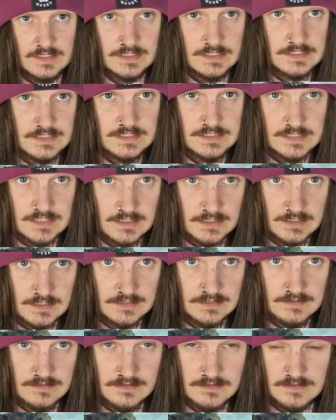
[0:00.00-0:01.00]
get the
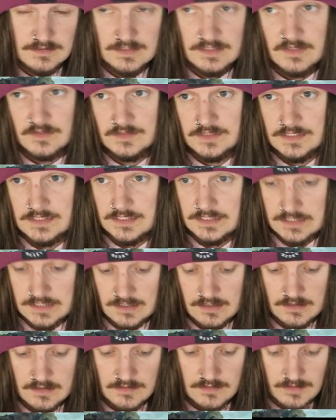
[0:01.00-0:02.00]
discard, the only
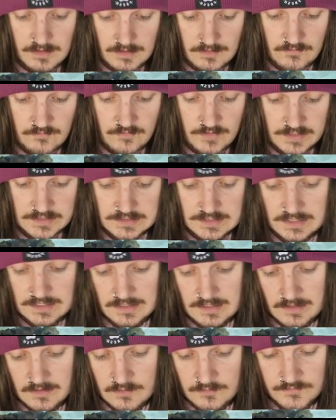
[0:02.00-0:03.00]
discard effect that
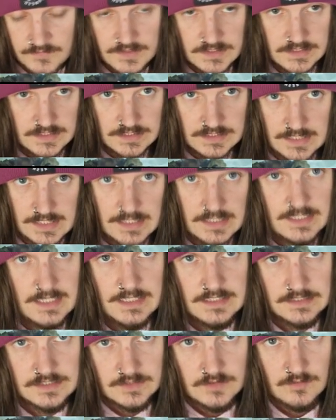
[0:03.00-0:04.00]
you get off this is that it
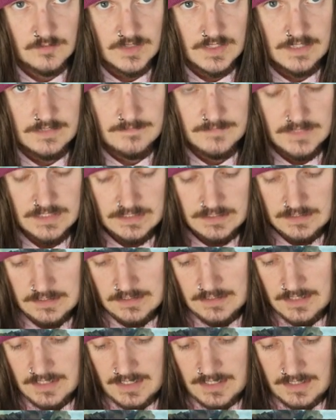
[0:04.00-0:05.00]
gains dominate.
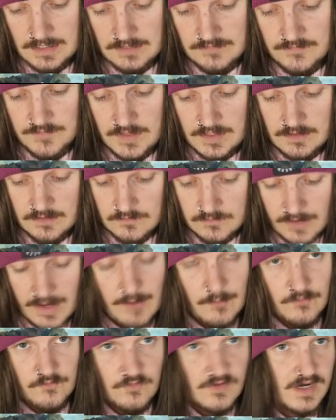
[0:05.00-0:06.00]
And if
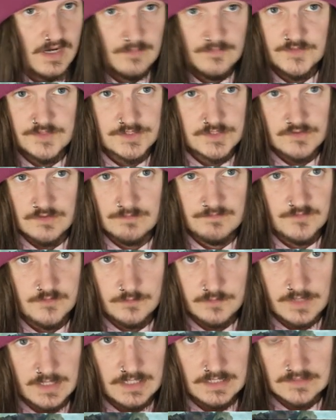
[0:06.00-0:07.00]
we're able to strip
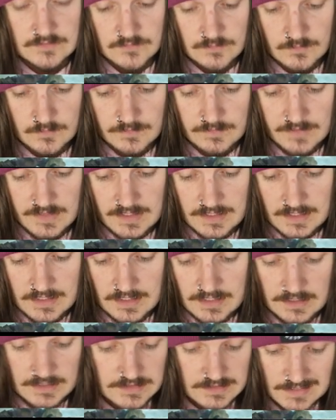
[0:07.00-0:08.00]
2 cards from their
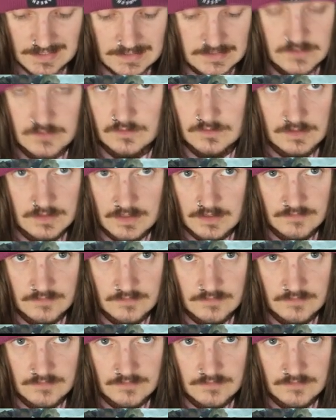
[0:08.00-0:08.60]
hand, that's good